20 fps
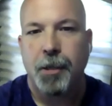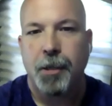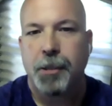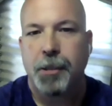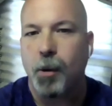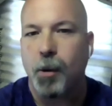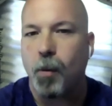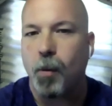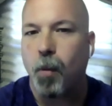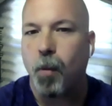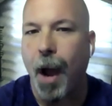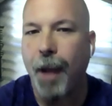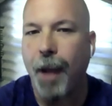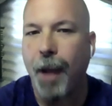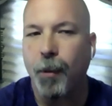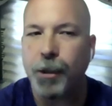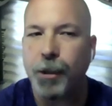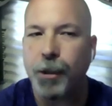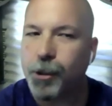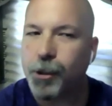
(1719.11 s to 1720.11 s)
So why
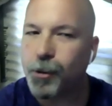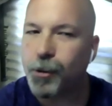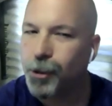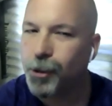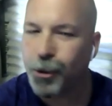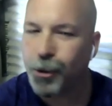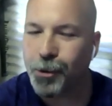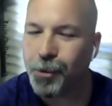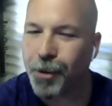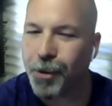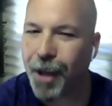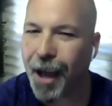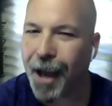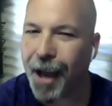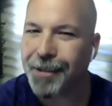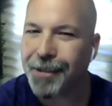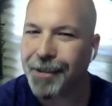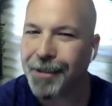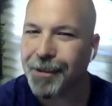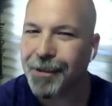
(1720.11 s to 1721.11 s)
would yeah. you do
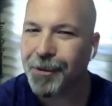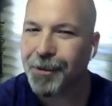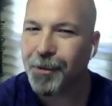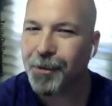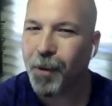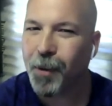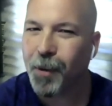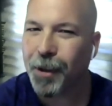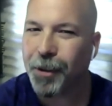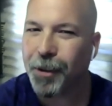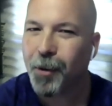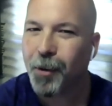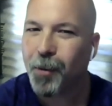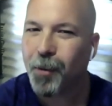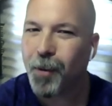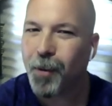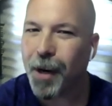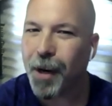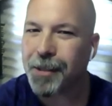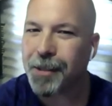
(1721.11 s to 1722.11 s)
that with
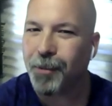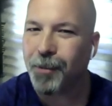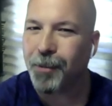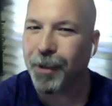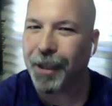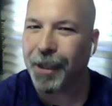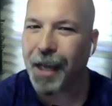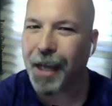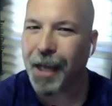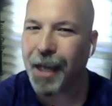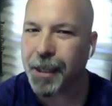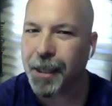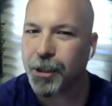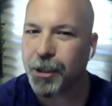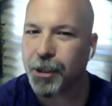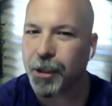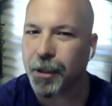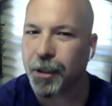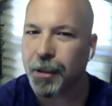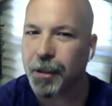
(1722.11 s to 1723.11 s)
rest and
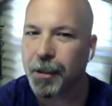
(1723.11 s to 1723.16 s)
relaxation?